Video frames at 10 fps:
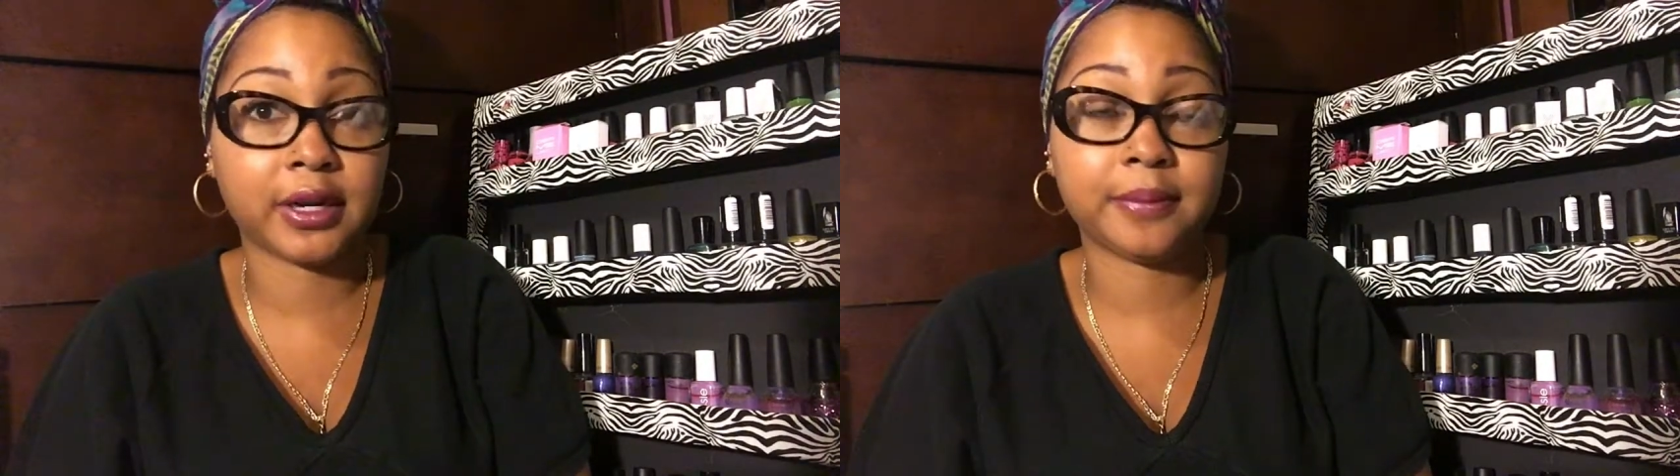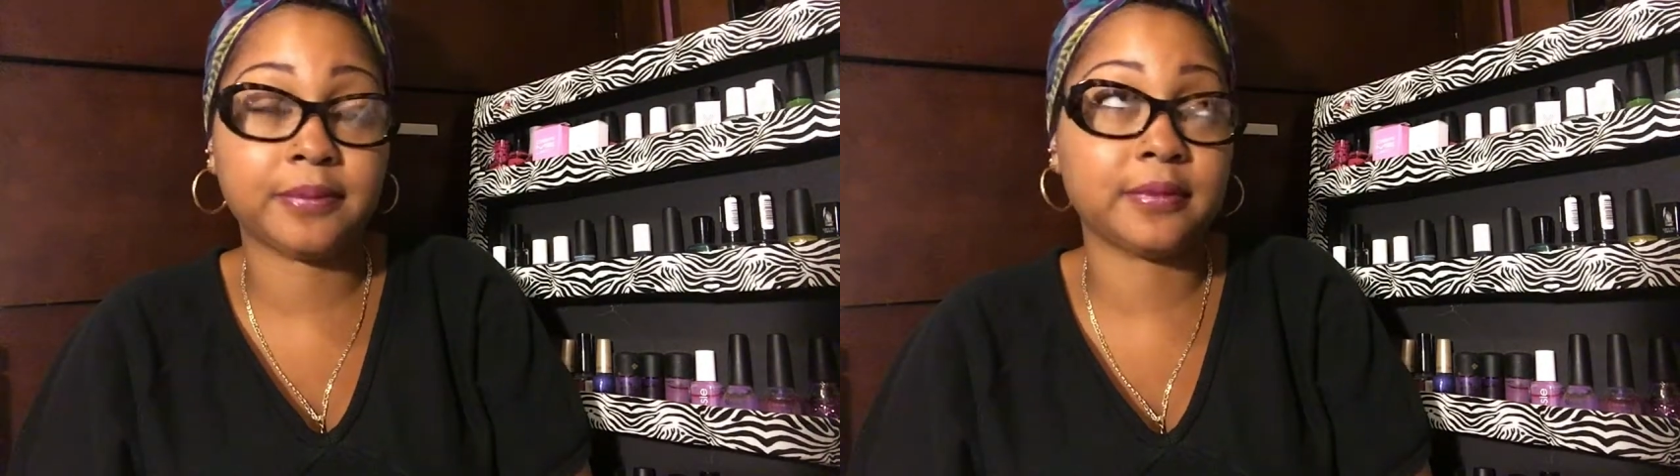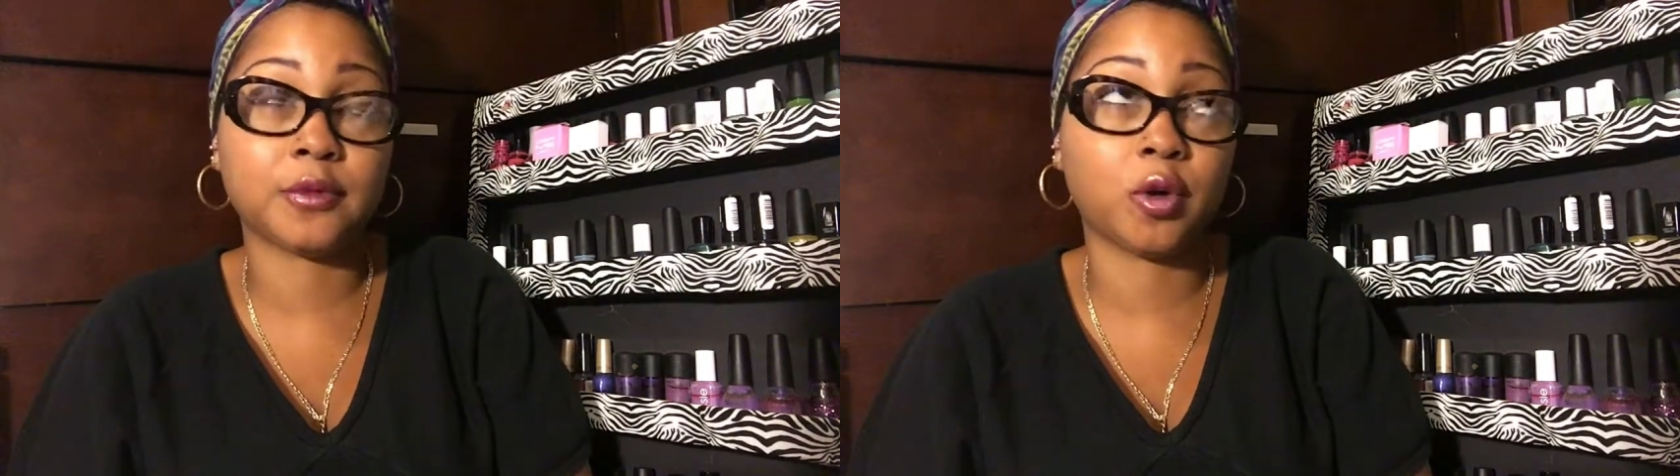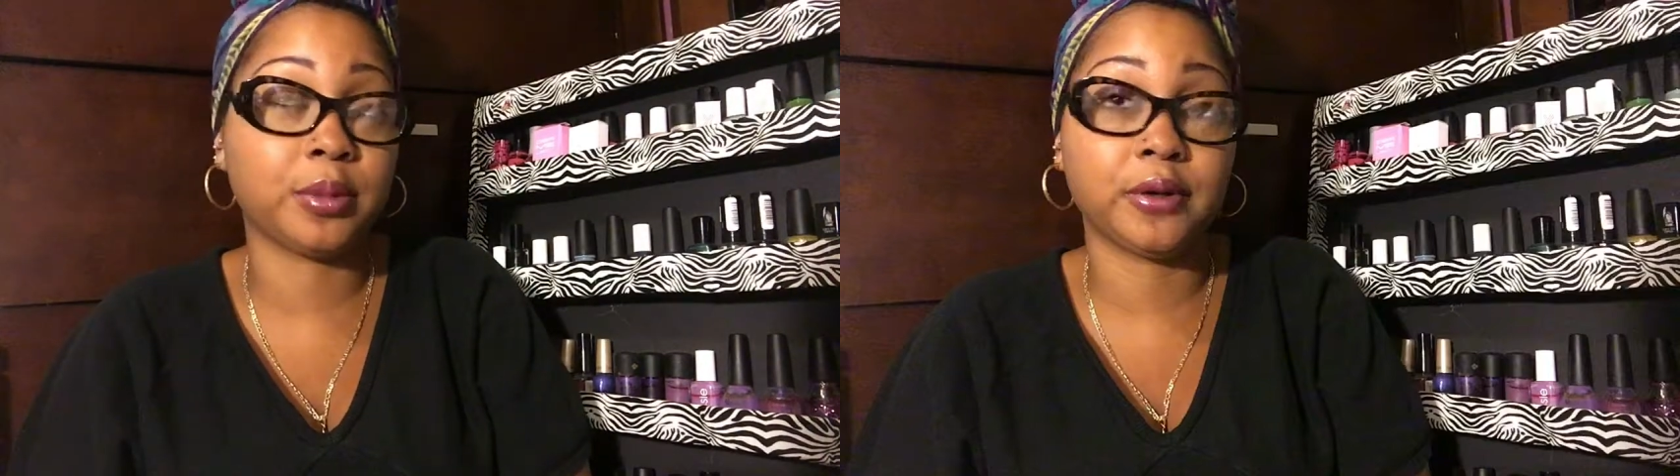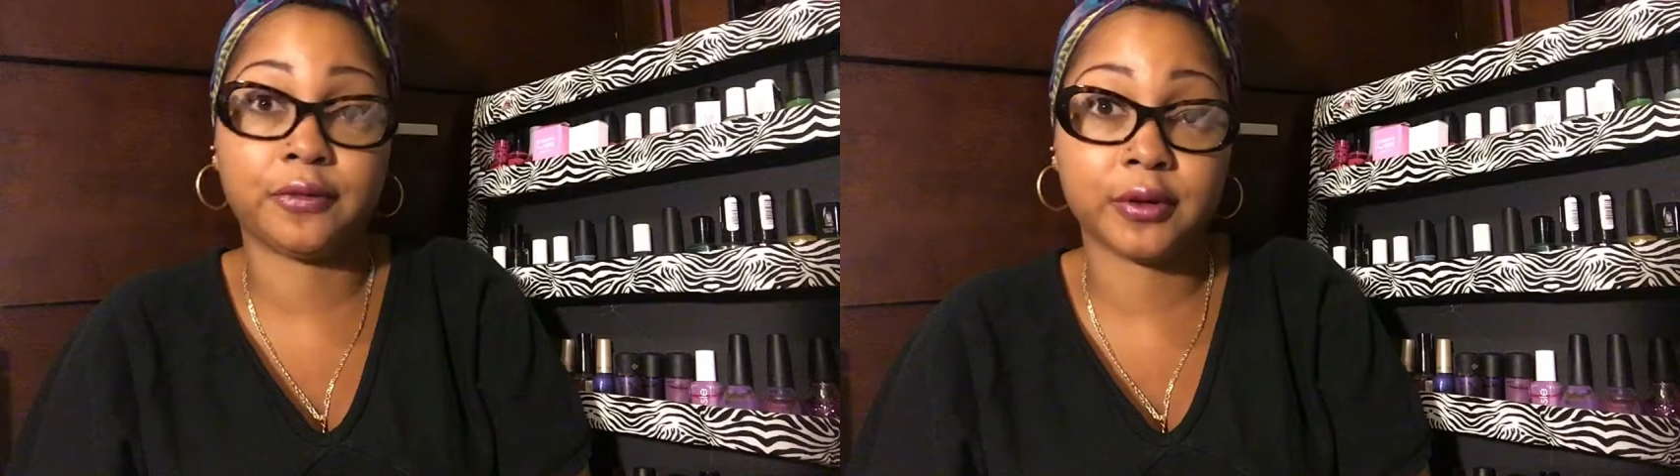I'm going to
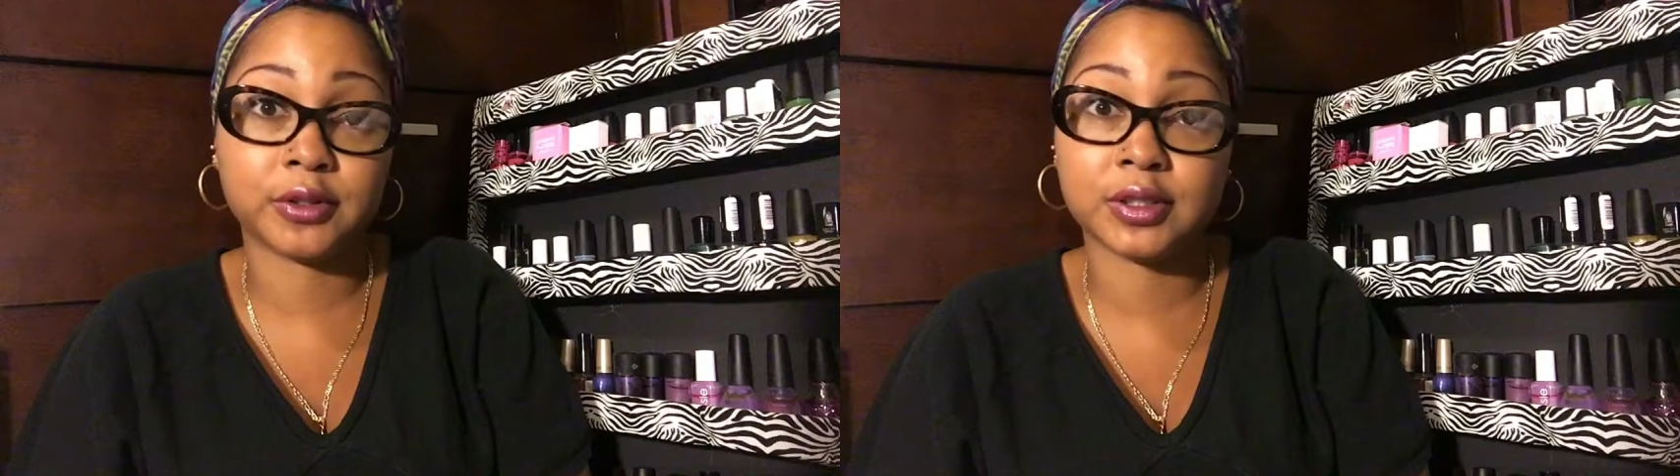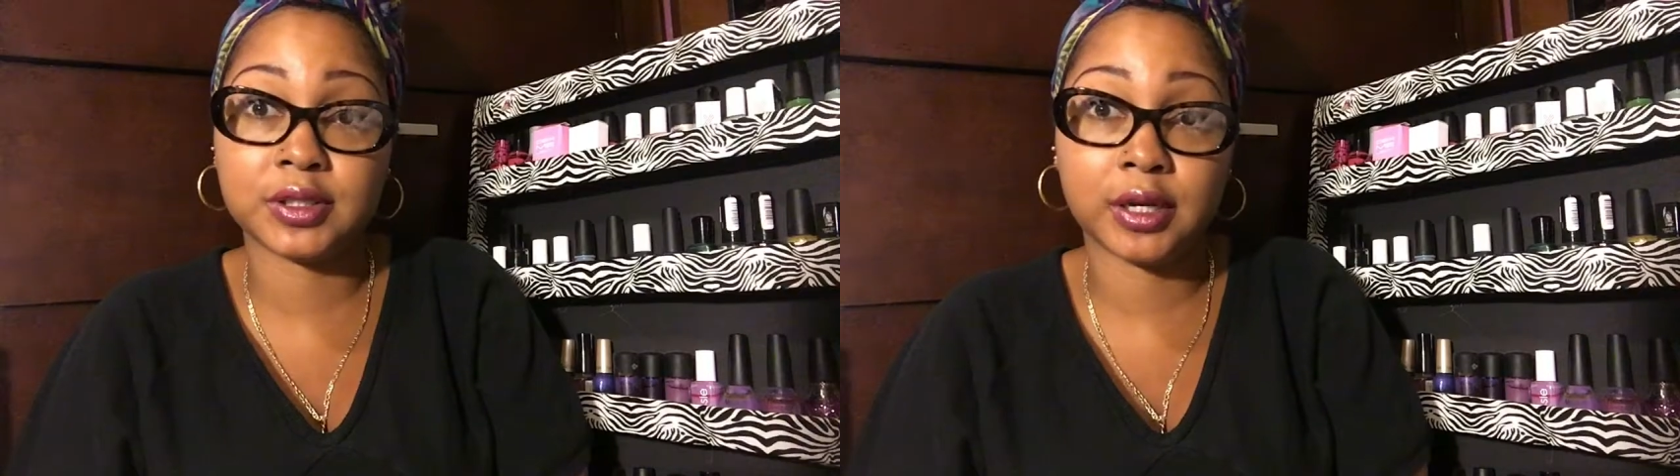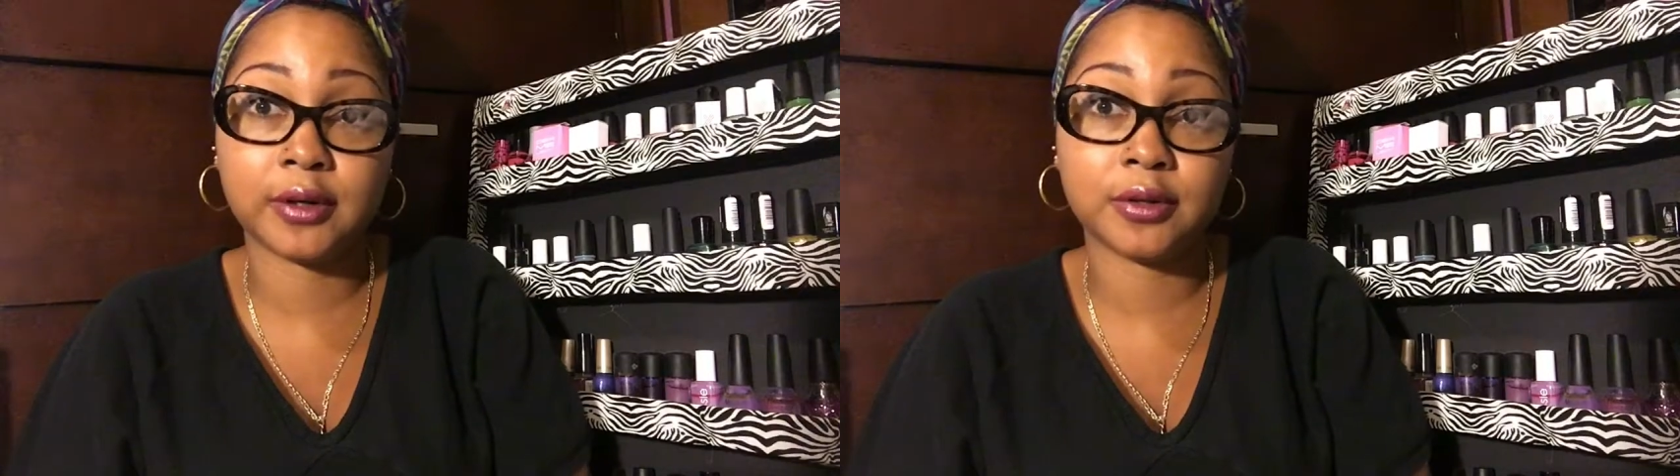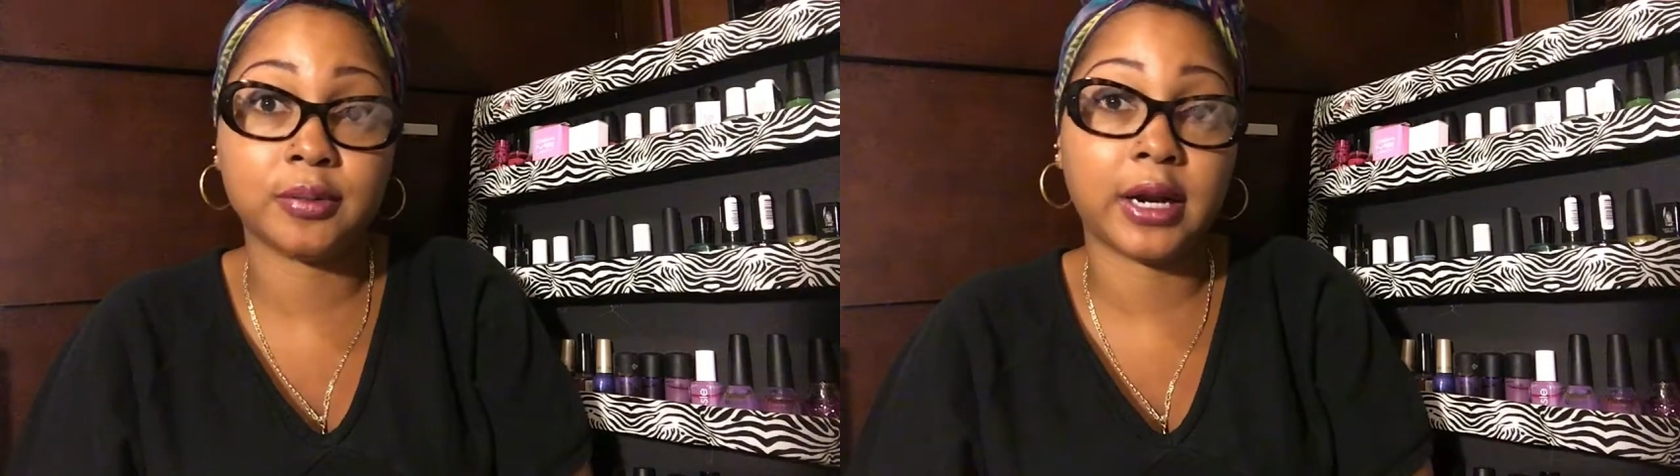be the first to tell you,